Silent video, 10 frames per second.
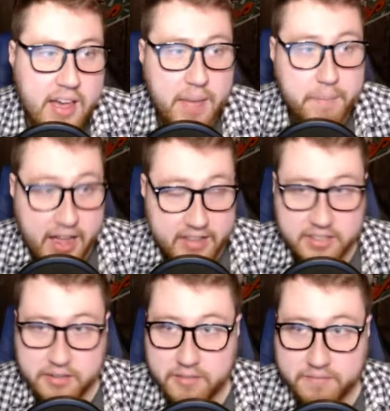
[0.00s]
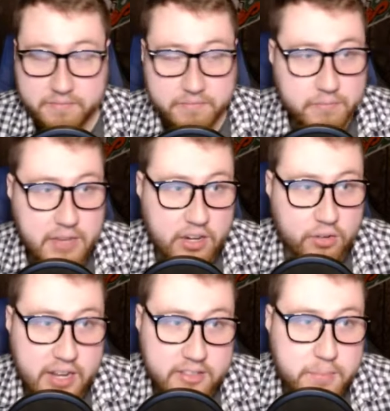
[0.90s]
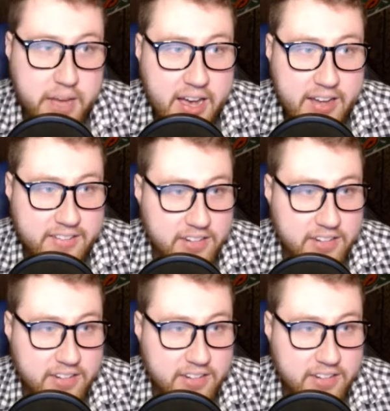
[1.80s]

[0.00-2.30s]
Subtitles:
Madison in a great spot.